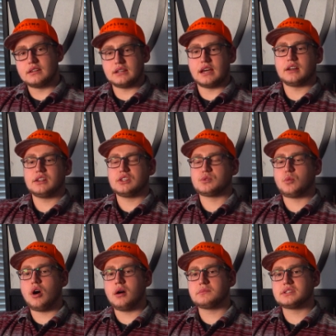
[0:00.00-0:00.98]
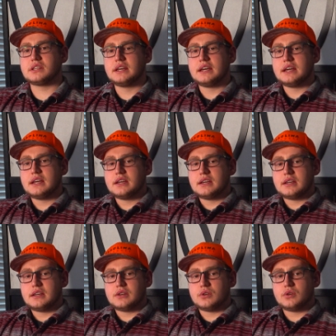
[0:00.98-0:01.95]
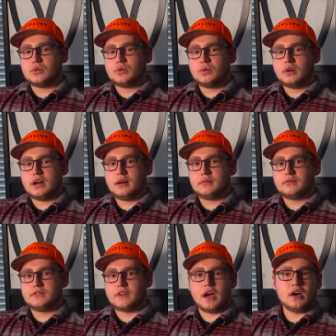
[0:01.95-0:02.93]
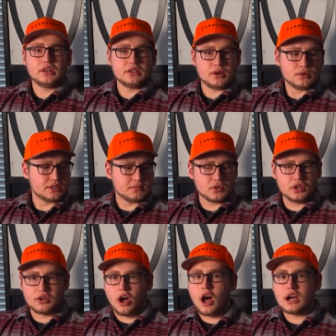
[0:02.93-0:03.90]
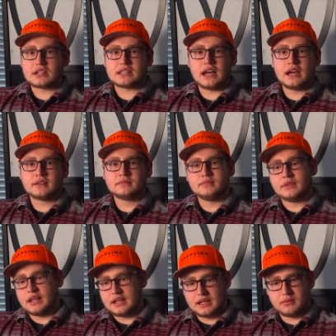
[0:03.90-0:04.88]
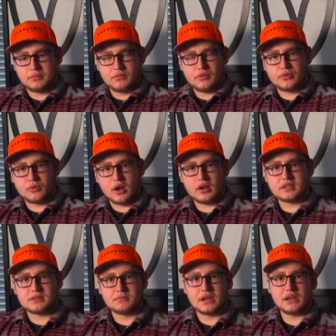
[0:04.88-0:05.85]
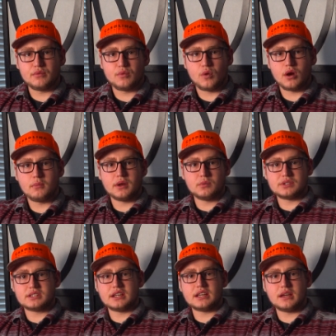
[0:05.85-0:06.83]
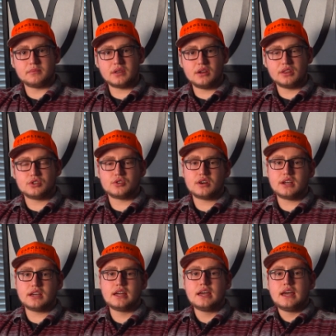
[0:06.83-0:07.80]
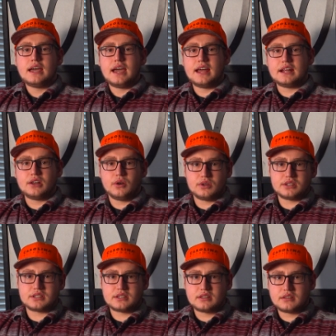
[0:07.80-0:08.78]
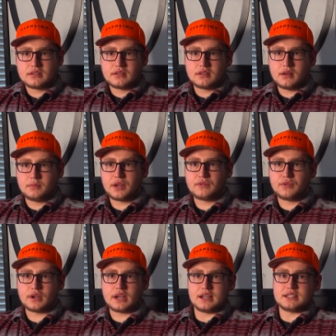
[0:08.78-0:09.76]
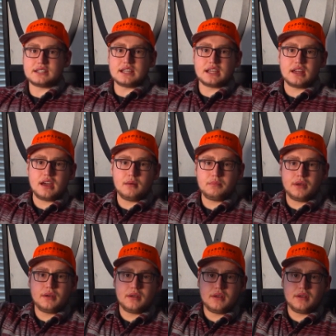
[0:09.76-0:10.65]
down in the swamps who found that there was some good hog sign, and he threw out some bait for him and was sitting up there in the tree, and he noticed a Bigfoot kind of sneaking up,